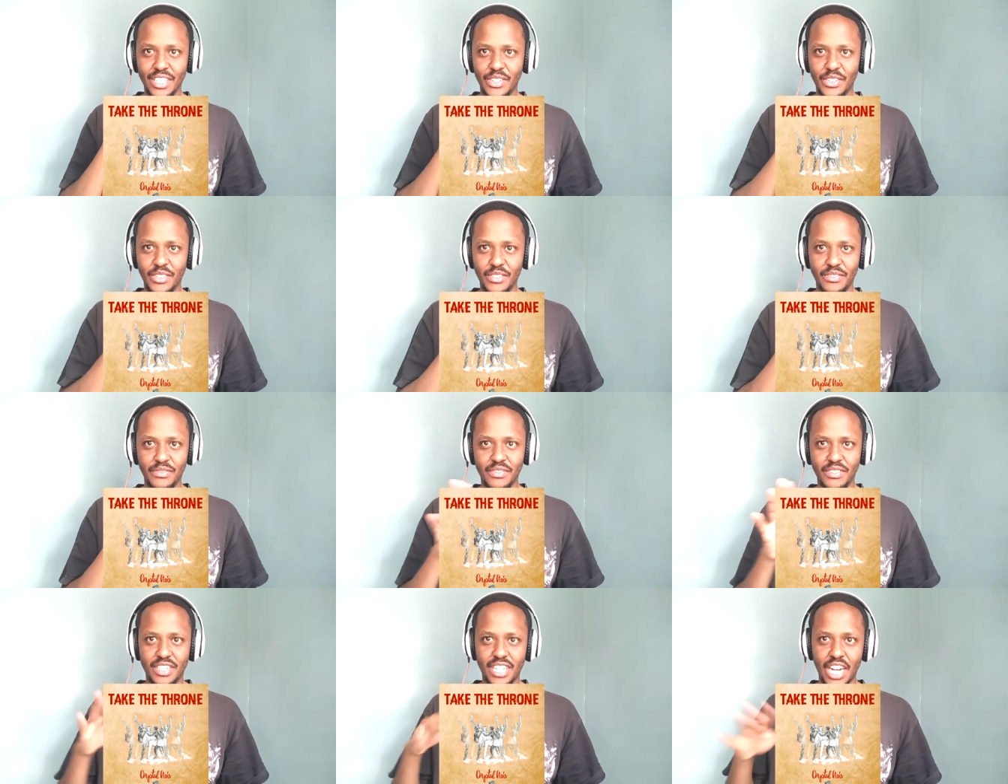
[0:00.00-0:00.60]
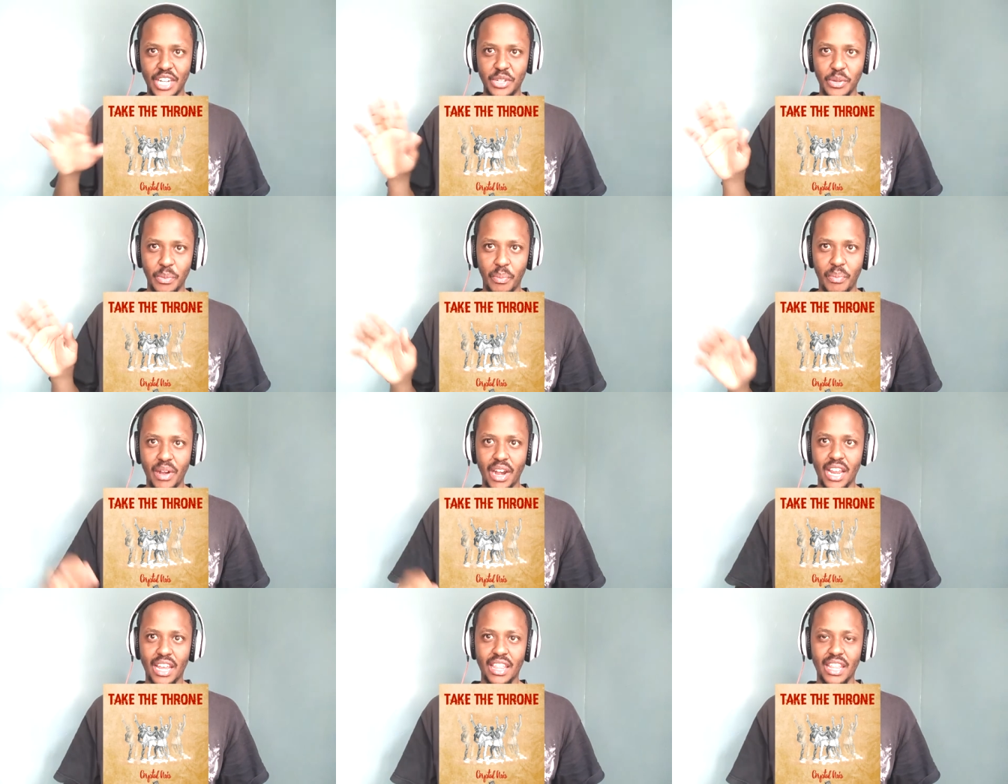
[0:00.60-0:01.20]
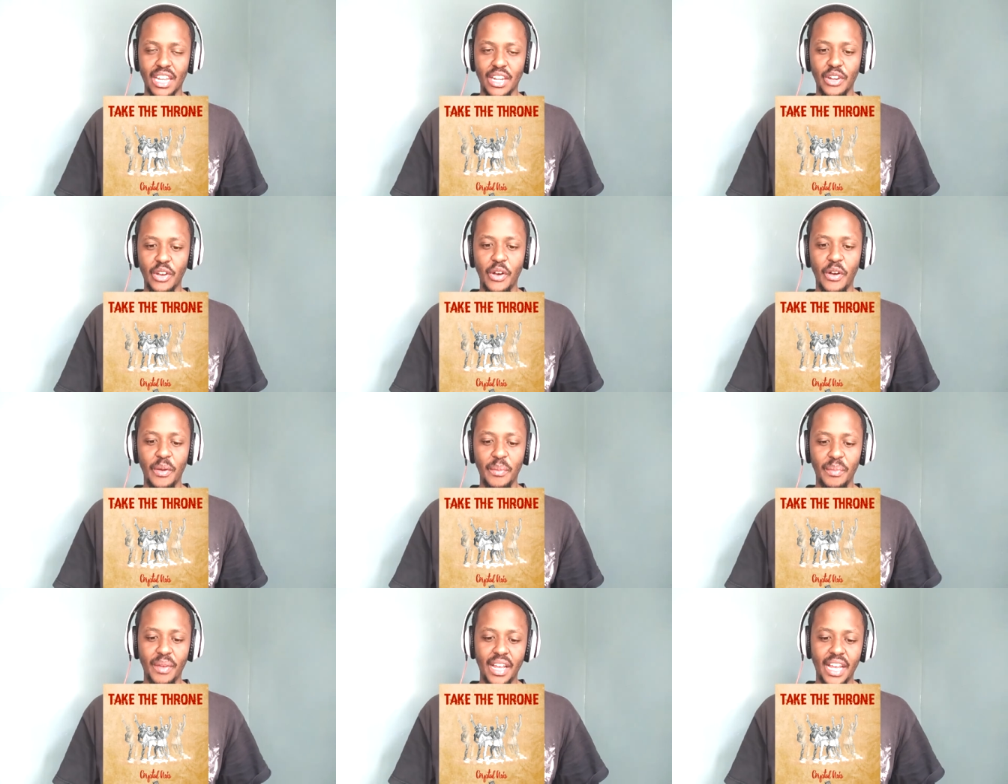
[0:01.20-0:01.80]
you know, try to break the
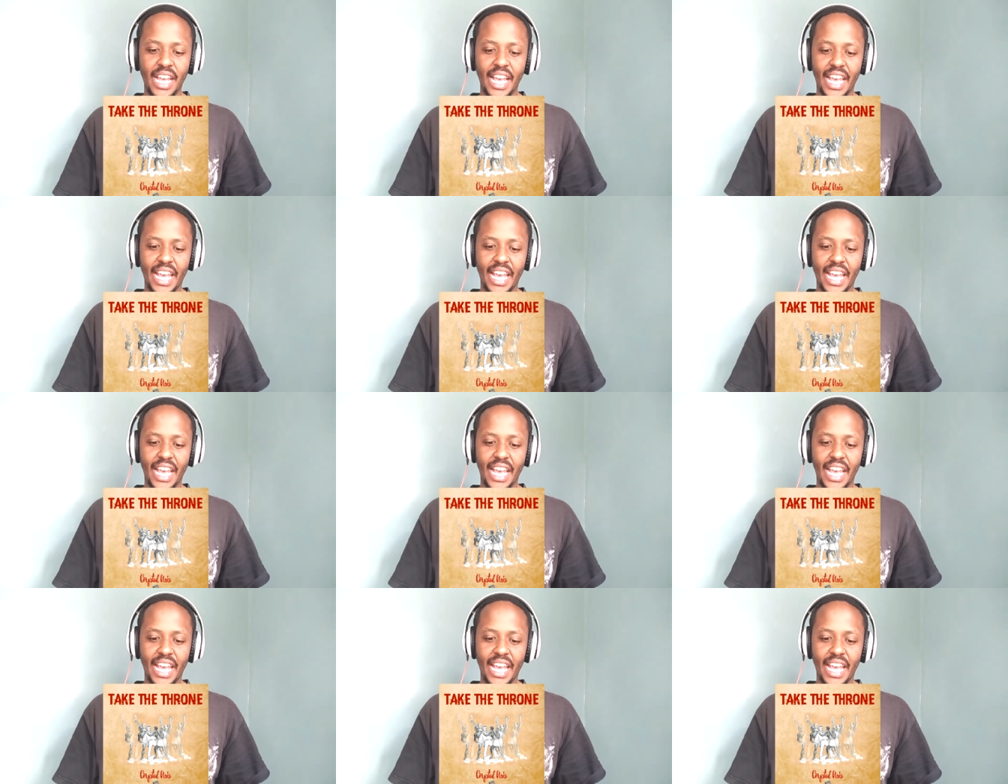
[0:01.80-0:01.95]
norm.